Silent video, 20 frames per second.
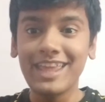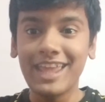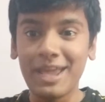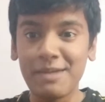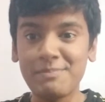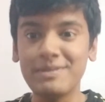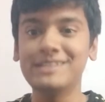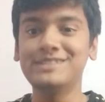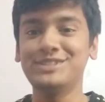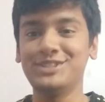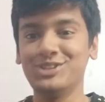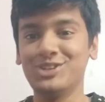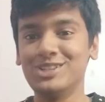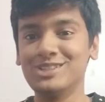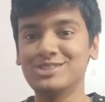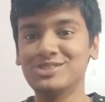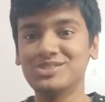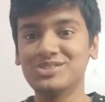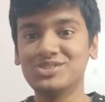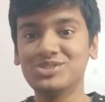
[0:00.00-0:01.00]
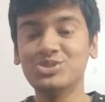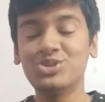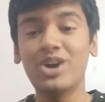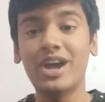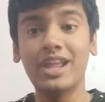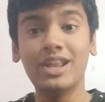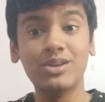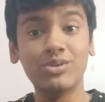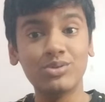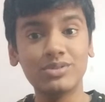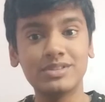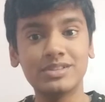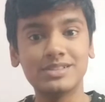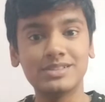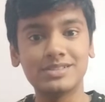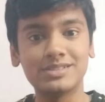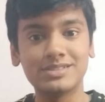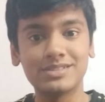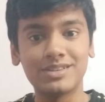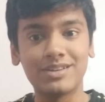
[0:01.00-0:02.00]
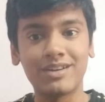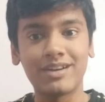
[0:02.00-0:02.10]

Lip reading: KBC also, so I know this.